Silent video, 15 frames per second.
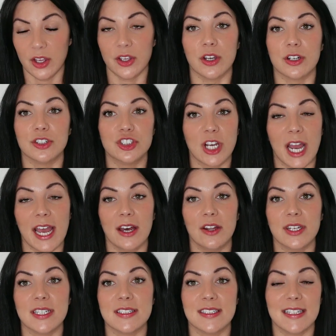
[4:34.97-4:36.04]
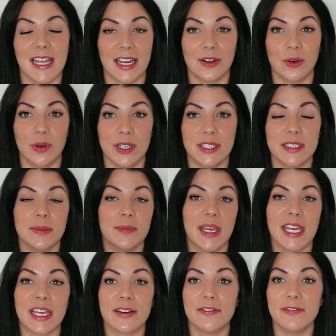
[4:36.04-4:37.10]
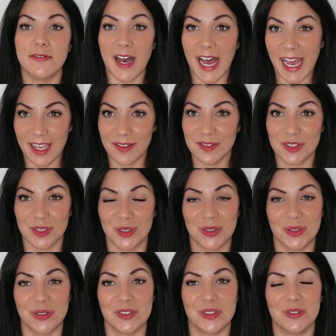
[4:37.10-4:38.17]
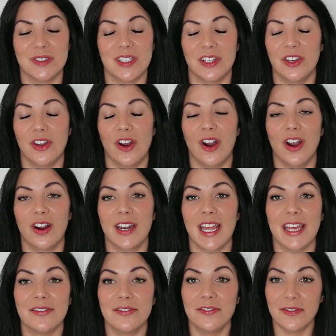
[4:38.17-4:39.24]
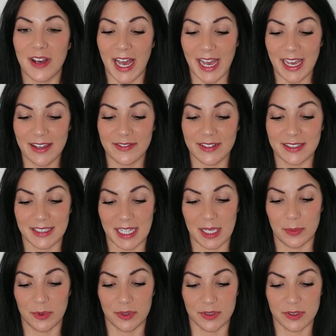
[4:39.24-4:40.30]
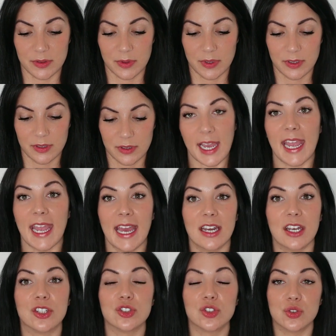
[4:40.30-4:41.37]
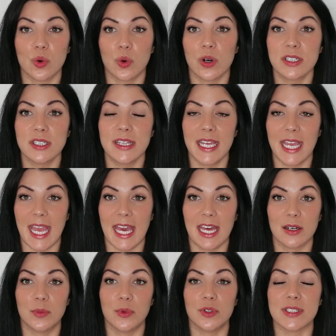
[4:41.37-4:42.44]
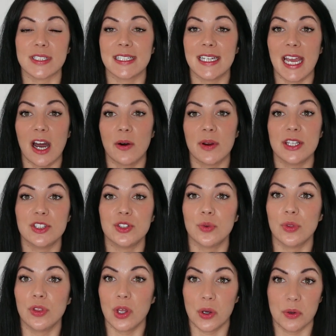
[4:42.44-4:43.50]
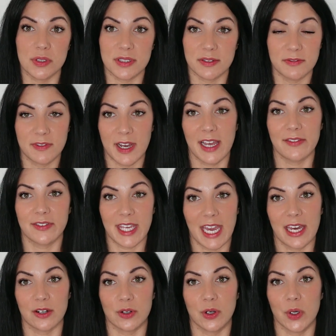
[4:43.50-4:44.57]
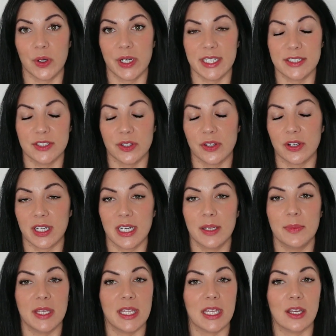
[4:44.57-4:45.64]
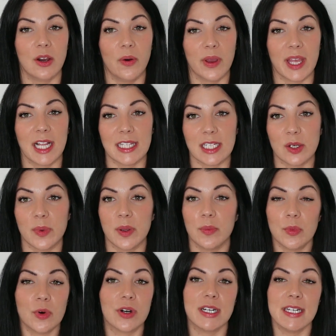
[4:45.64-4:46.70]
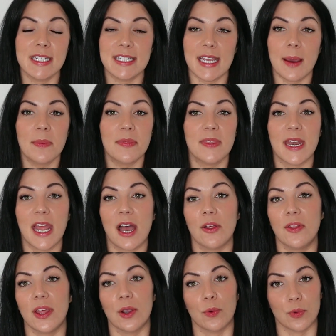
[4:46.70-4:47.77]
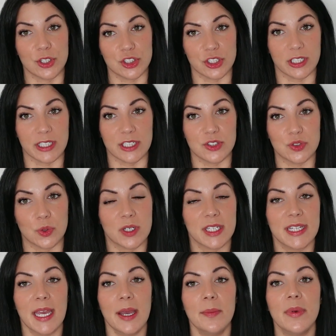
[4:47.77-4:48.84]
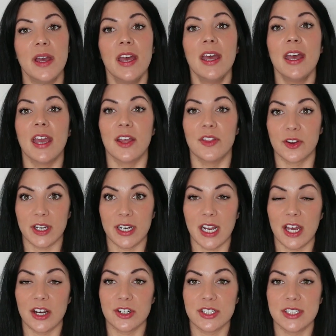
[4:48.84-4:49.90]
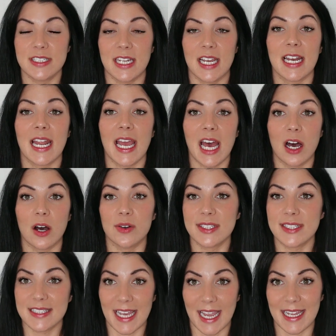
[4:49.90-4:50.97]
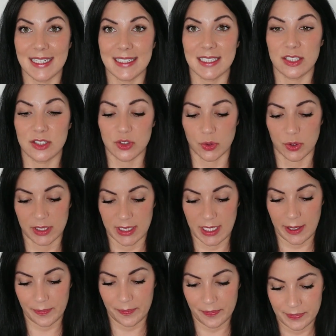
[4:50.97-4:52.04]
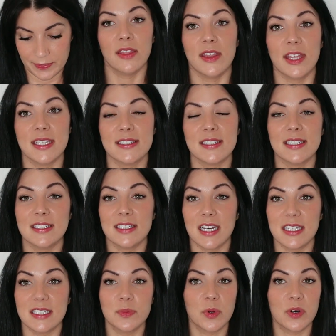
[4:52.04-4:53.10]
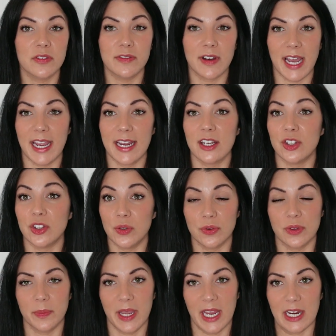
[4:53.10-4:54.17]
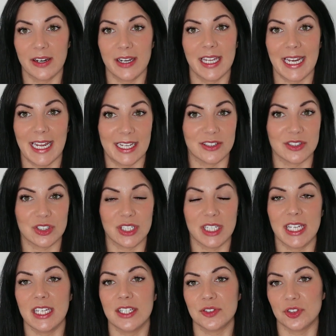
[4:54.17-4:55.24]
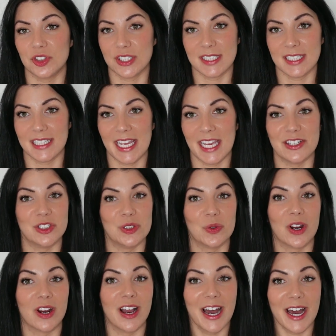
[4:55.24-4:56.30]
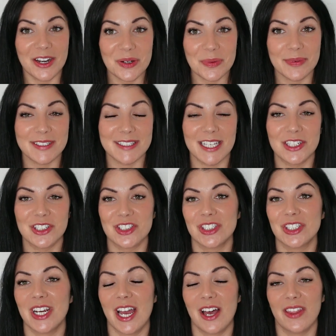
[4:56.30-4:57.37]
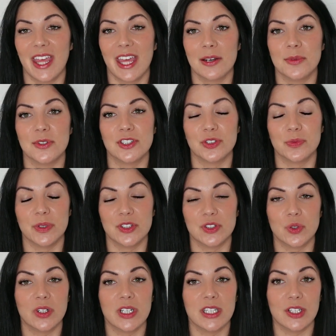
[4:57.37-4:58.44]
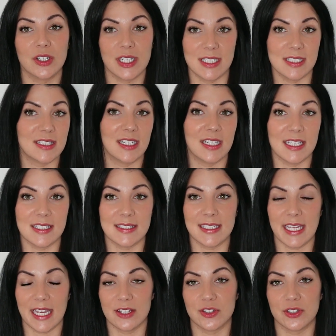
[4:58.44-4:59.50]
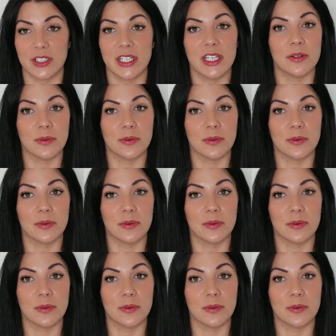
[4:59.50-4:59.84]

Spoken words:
Your child is then going to make 5 circles using yarn and 5 labels and sort the animals now into those 5 categories. So they're going to be going a little bit more in depth than how they originally sorted them, and they're going to understand how scientists sort them. This does provide you, the parent, an answer key. So just in case you aren't 100% sure how the animals should be sorted, there is an easy answer key